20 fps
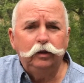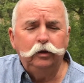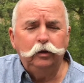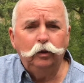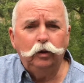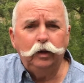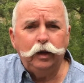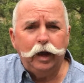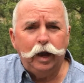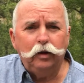
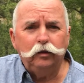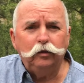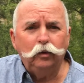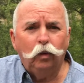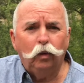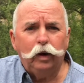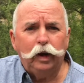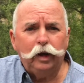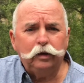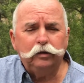doing
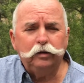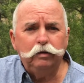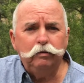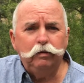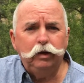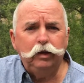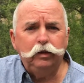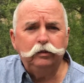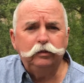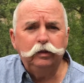outdoor
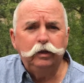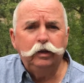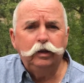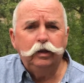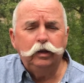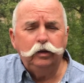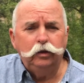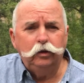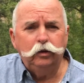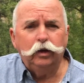activities,
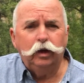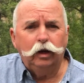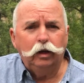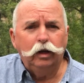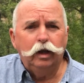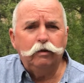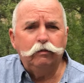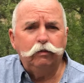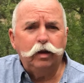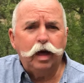you're going to
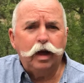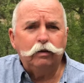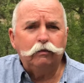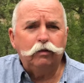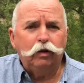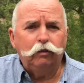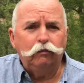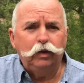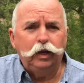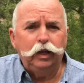love a lot of
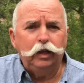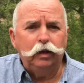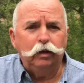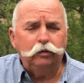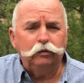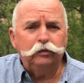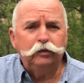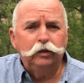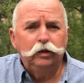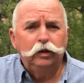our
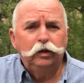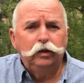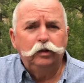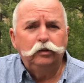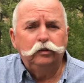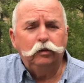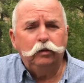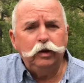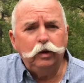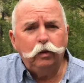videos.
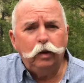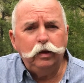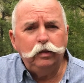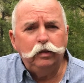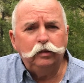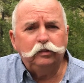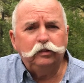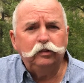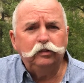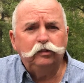So anyway,
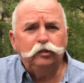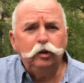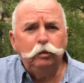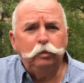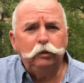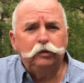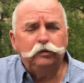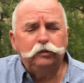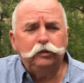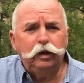this is
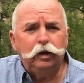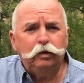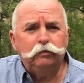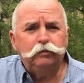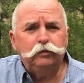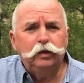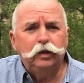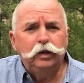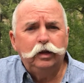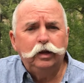Stupid
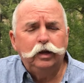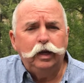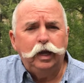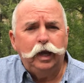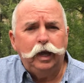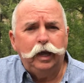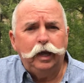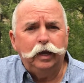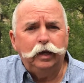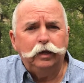Stuff.
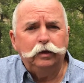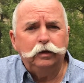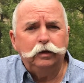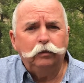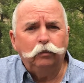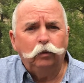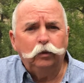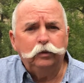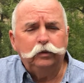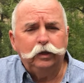And
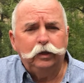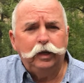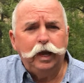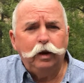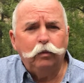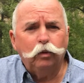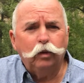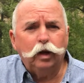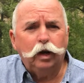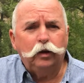we're,
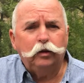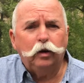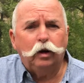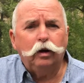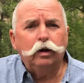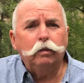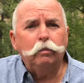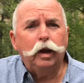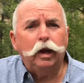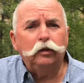today we're going to
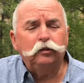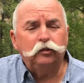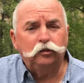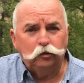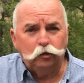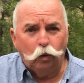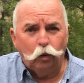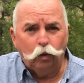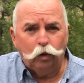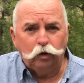talk about
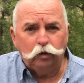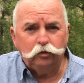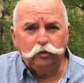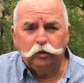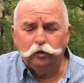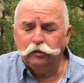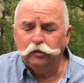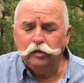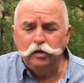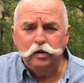storage.
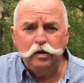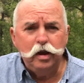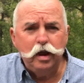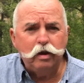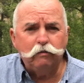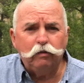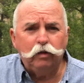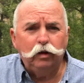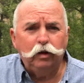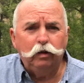There's
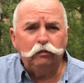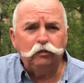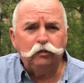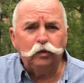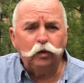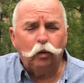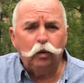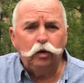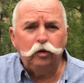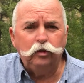never enough
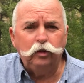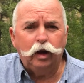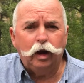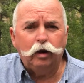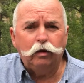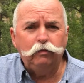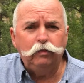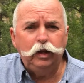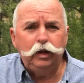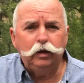storage in
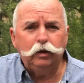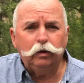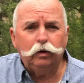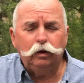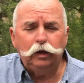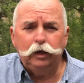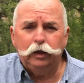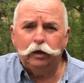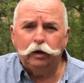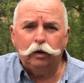our
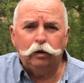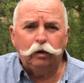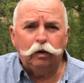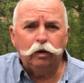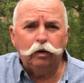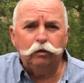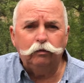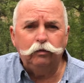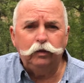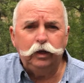vehicle, in
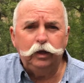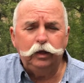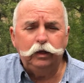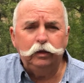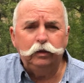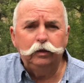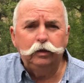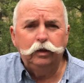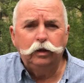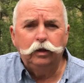our RV,